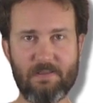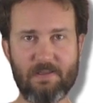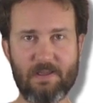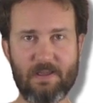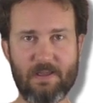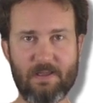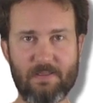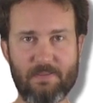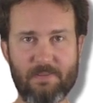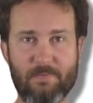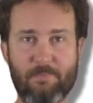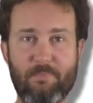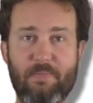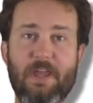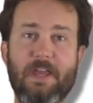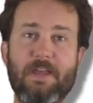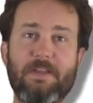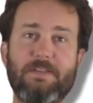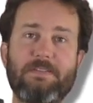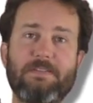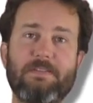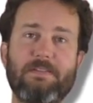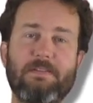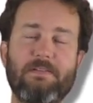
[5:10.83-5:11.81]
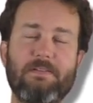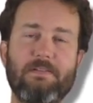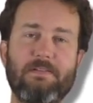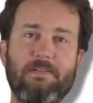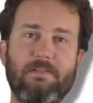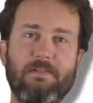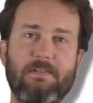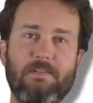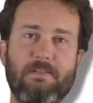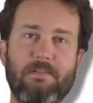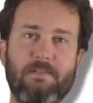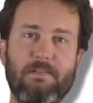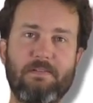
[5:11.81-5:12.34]
uh, the best
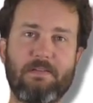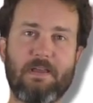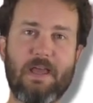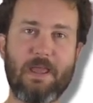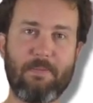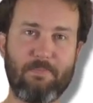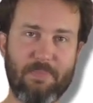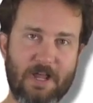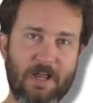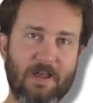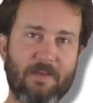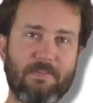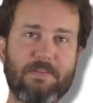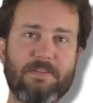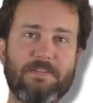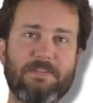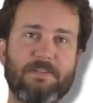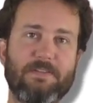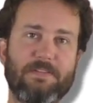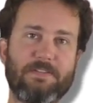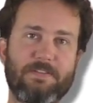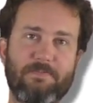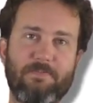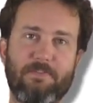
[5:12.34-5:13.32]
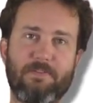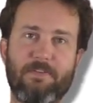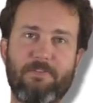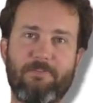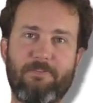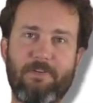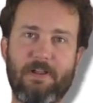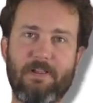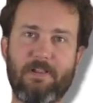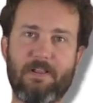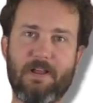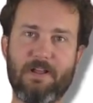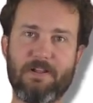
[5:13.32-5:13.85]
hypothesis for the
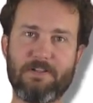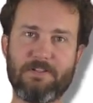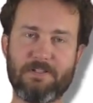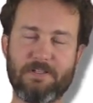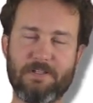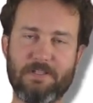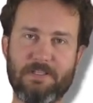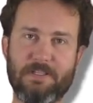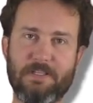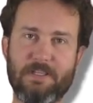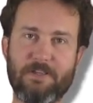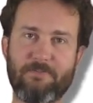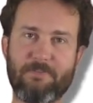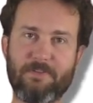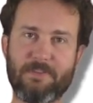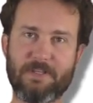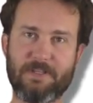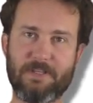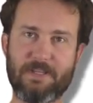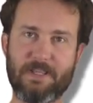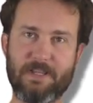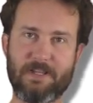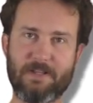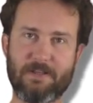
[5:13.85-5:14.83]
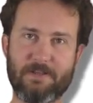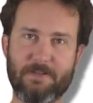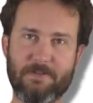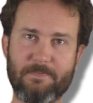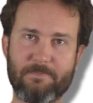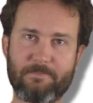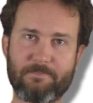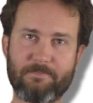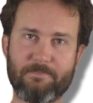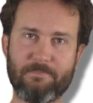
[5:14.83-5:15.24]
phylogeny given the data.